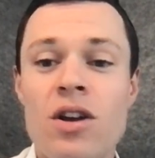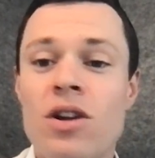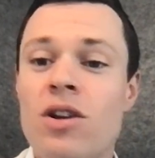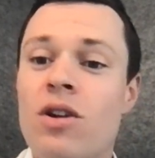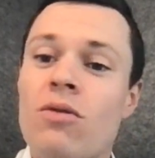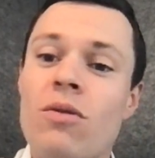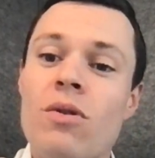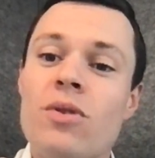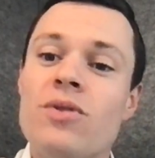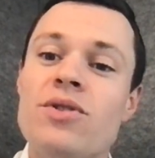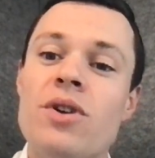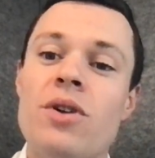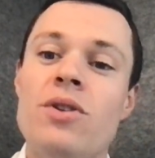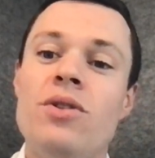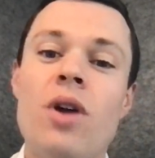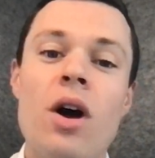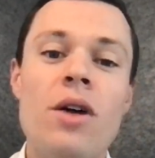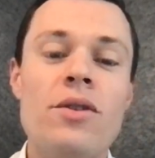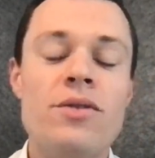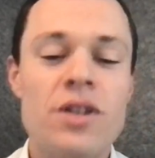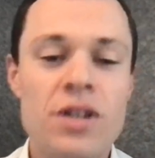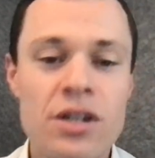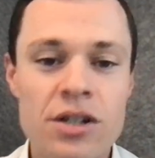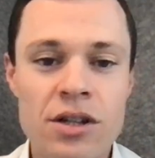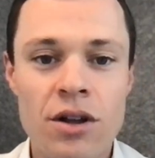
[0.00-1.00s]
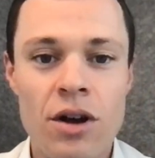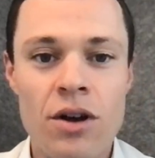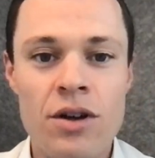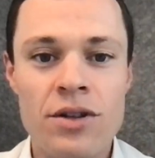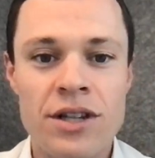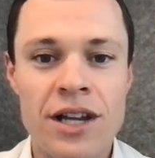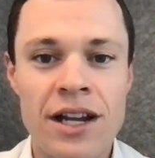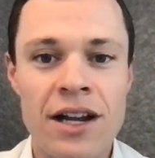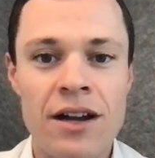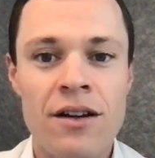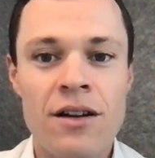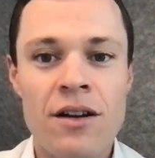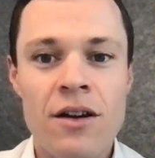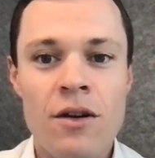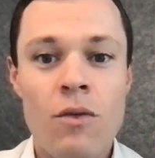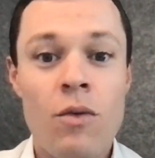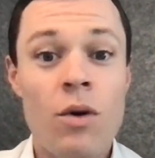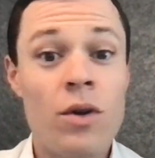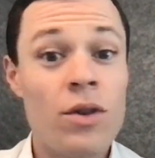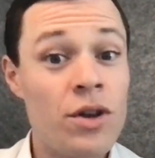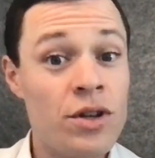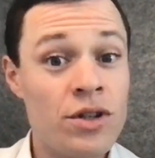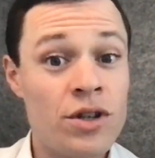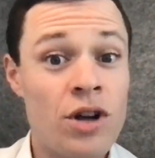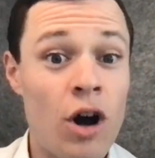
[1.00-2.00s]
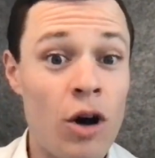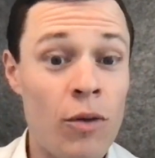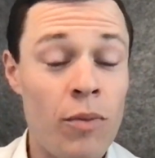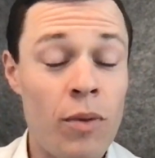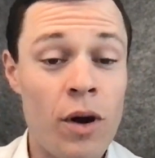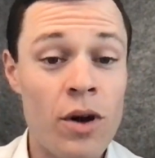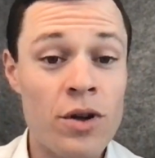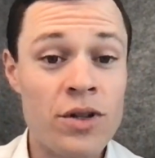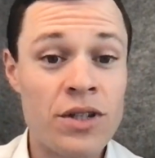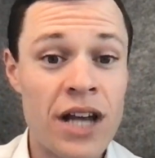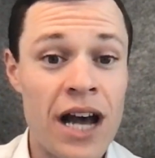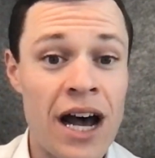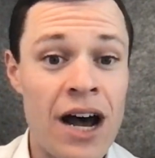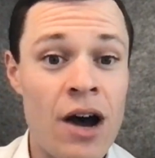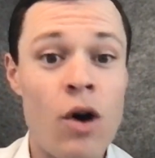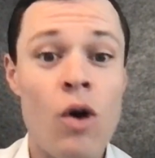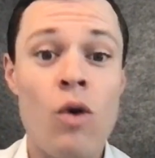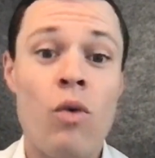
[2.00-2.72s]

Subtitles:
you're also not disclosing what those goalposts are